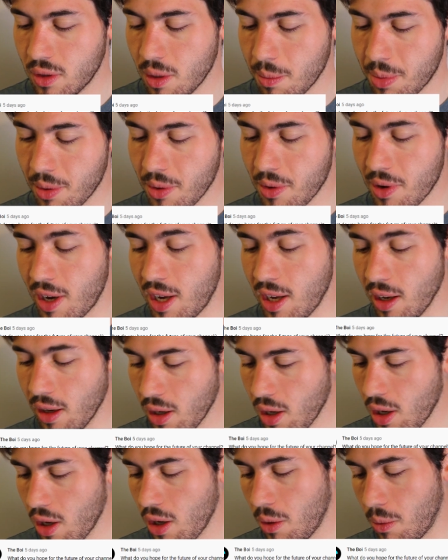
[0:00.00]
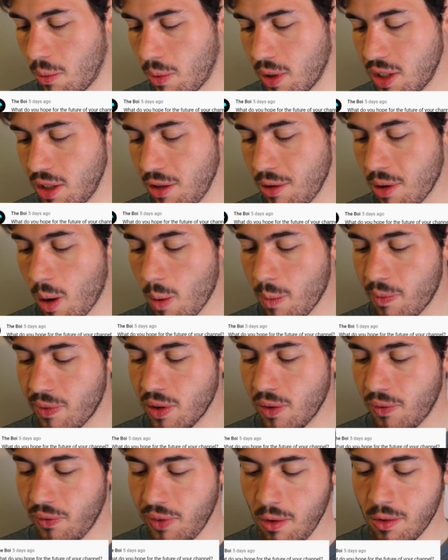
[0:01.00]
The boy, what do you hope for
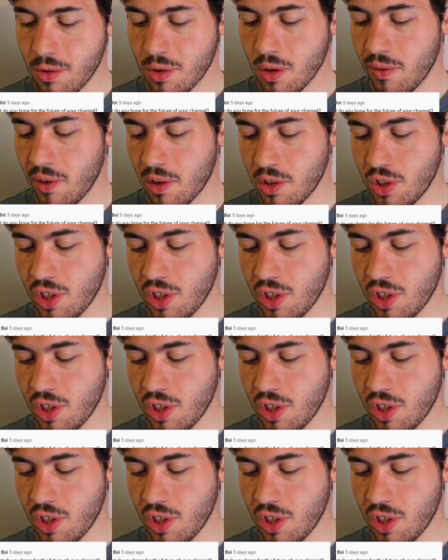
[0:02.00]
the future of your